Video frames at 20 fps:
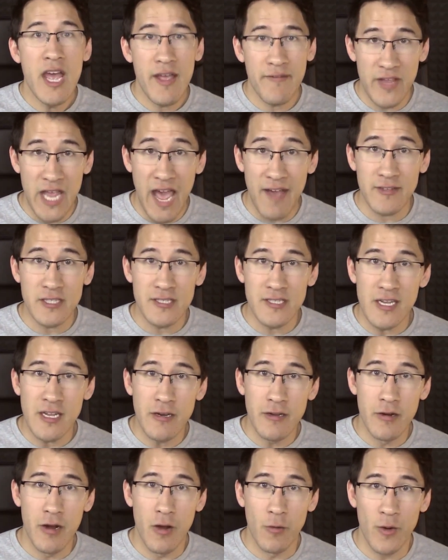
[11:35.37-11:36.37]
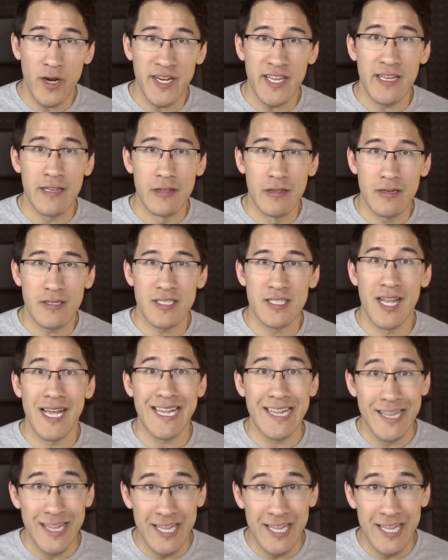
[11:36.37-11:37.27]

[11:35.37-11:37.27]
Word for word: If you haven't seen it already, it looks like